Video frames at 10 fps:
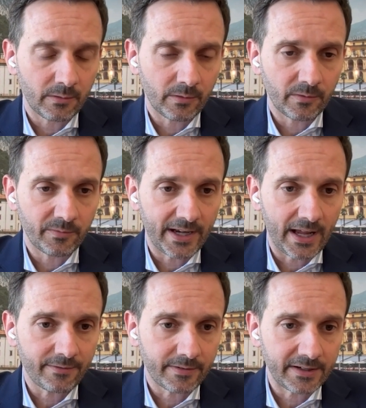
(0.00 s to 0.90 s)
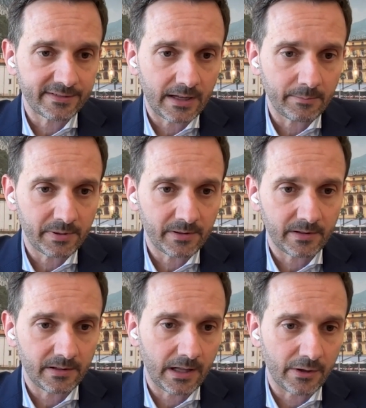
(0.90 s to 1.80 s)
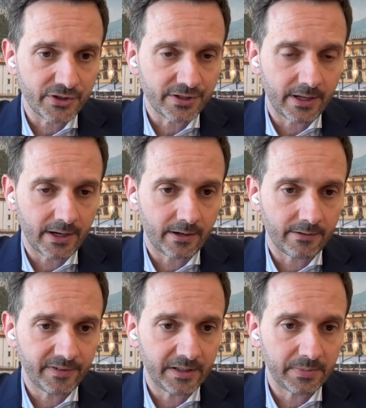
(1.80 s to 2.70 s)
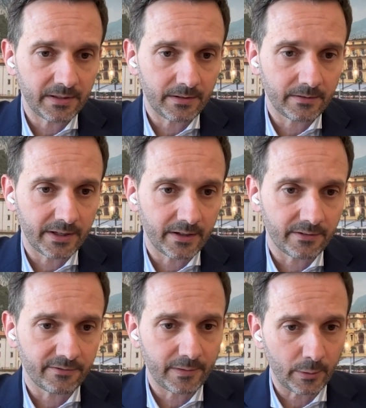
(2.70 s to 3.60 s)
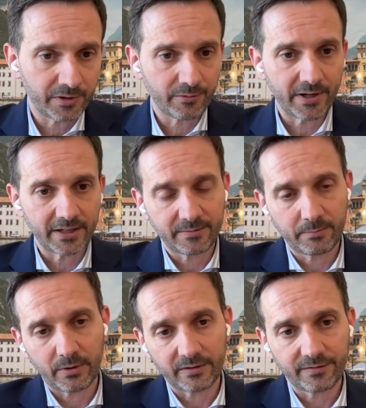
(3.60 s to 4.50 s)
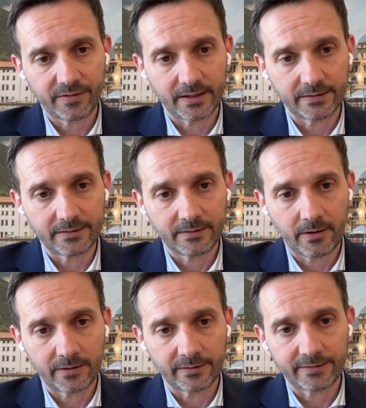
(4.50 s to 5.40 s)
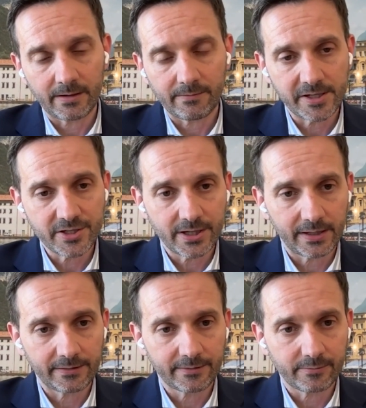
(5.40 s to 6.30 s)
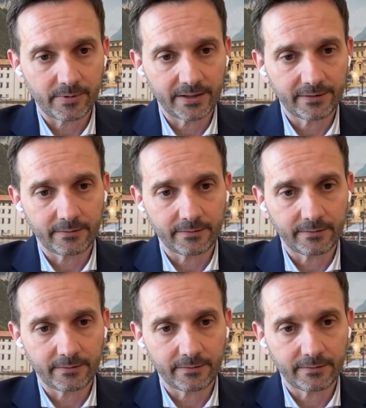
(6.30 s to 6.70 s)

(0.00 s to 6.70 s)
So when ACK, for example, launched their VBIL, their floating rate bond funds on several chains, right?